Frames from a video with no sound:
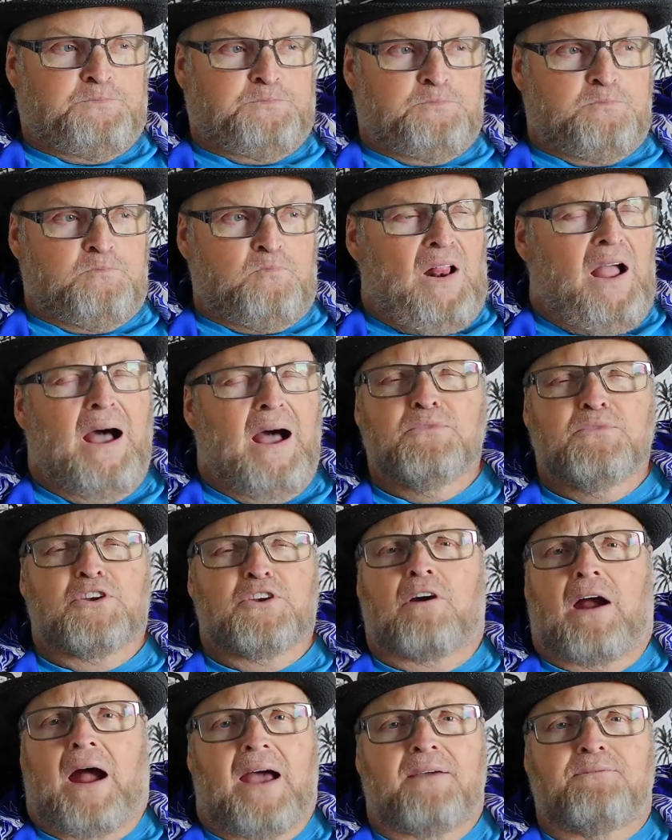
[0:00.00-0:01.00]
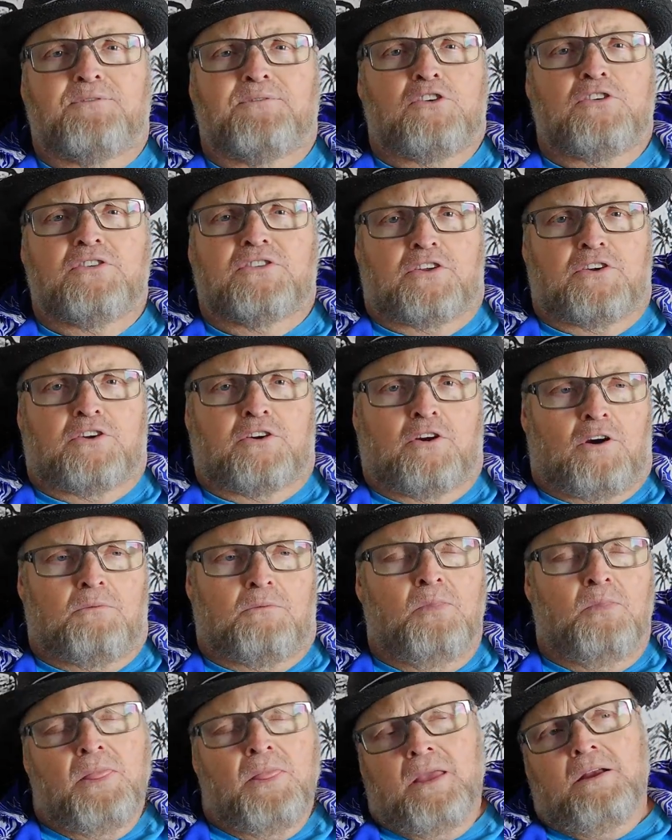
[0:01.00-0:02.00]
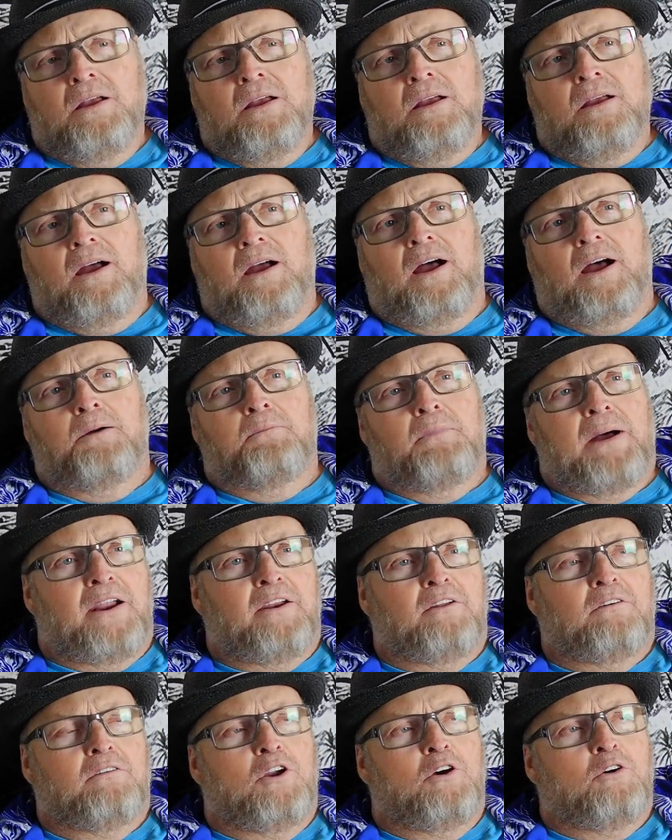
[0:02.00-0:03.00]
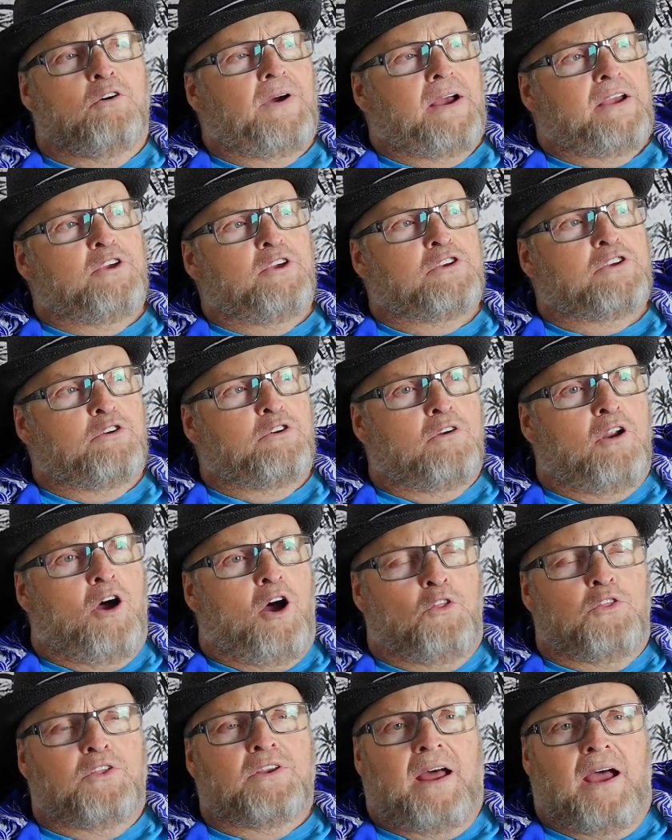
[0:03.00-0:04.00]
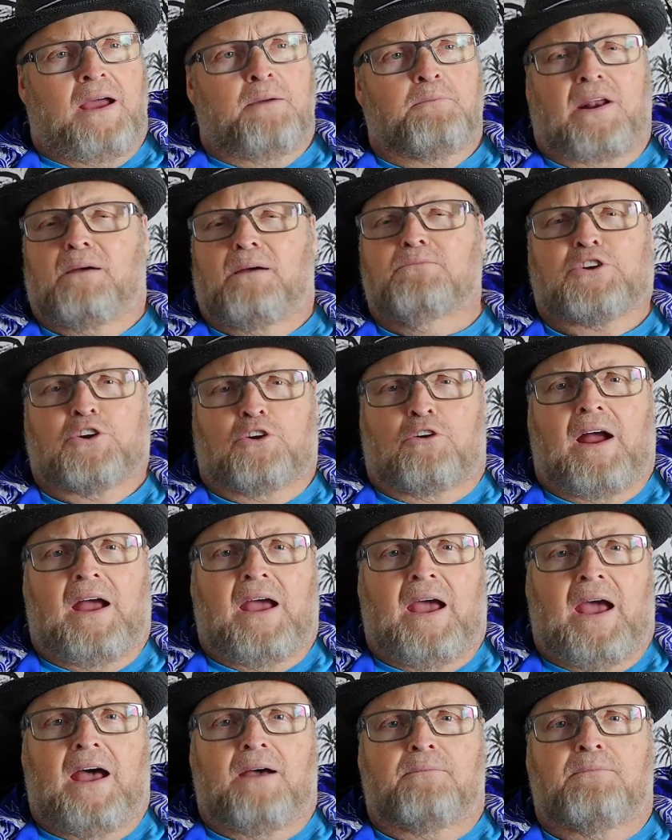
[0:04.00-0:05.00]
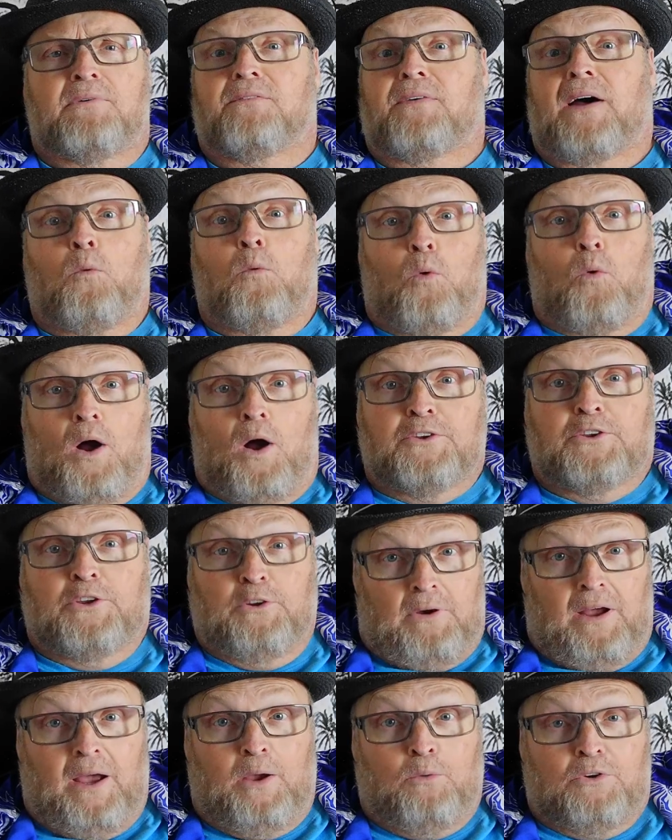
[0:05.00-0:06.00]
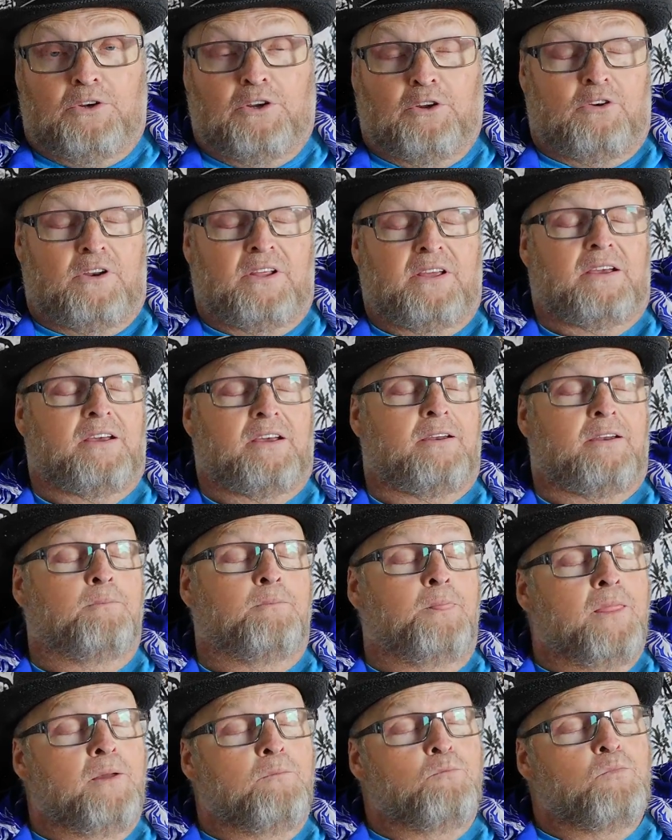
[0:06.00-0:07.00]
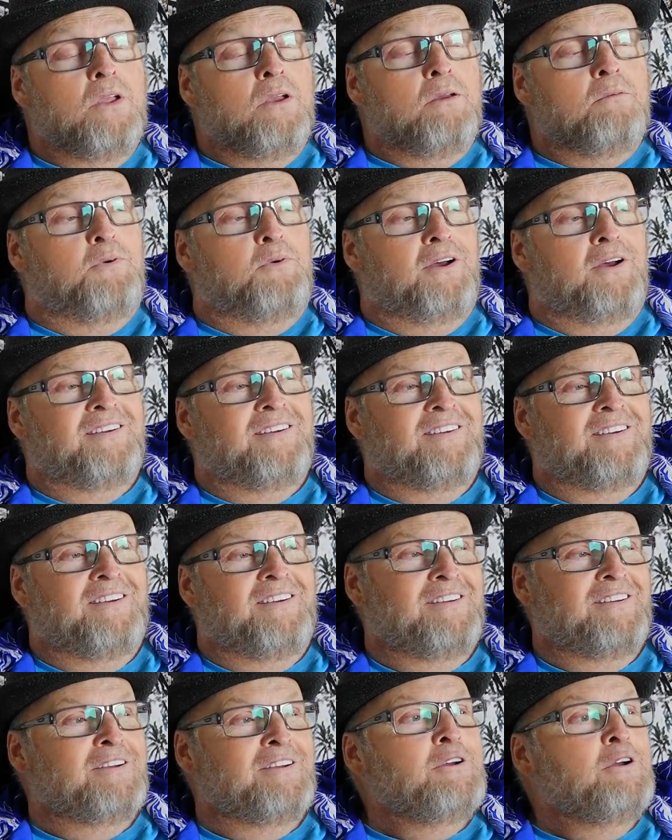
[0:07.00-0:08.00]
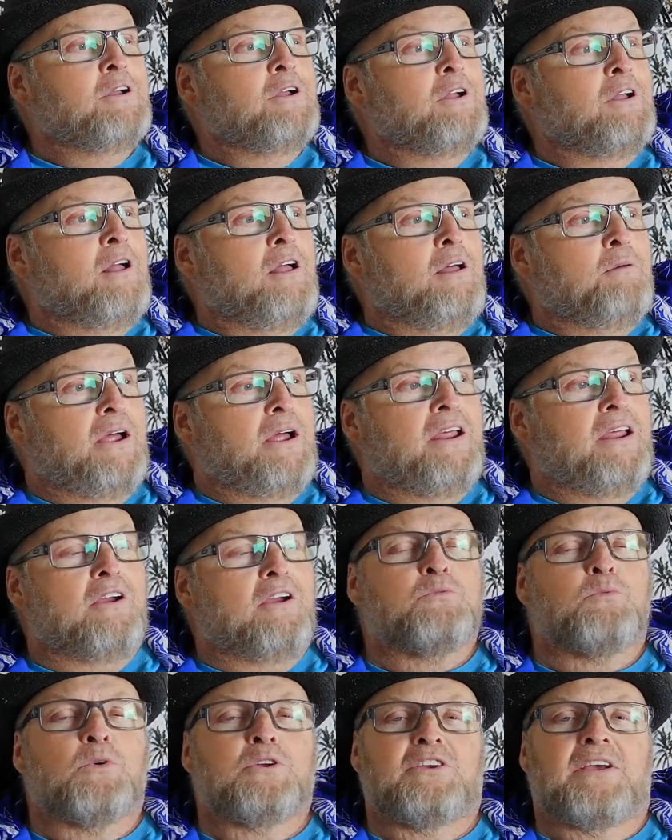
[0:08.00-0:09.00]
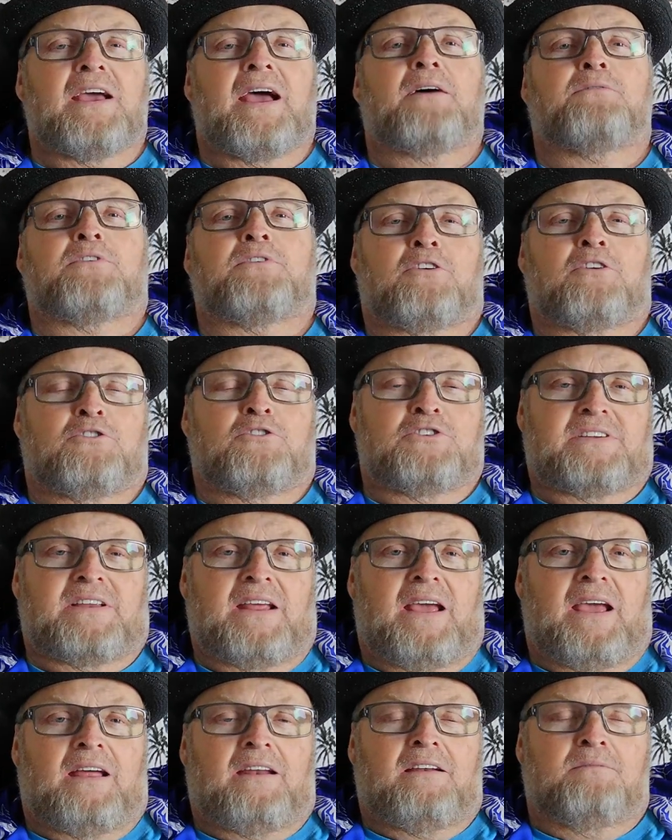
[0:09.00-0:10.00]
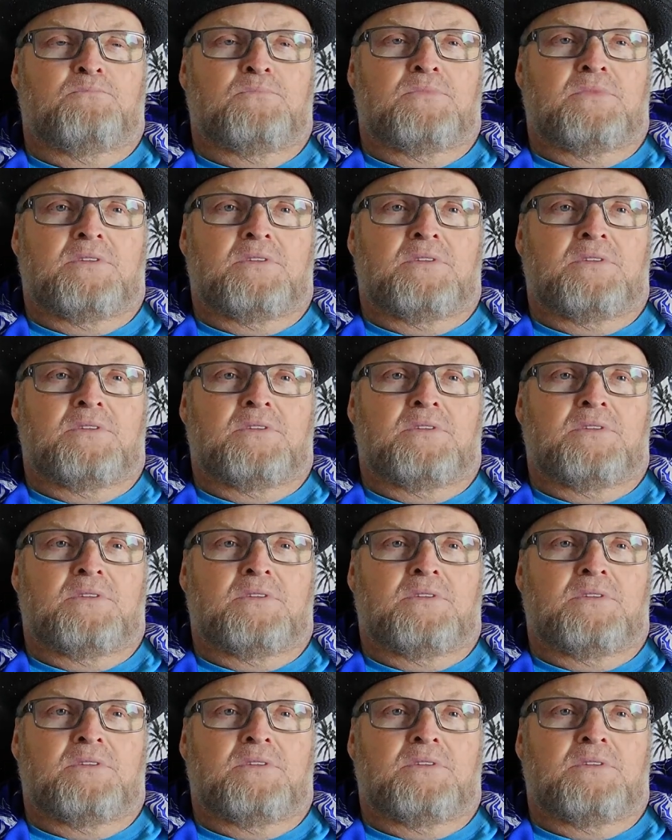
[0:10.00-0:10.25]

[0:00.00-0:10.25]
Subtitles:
I'm sure I've used the term. I don't know if I use it all the time, but I'm sure I have. And if I want to, I will do it again. But here's what you have to understand.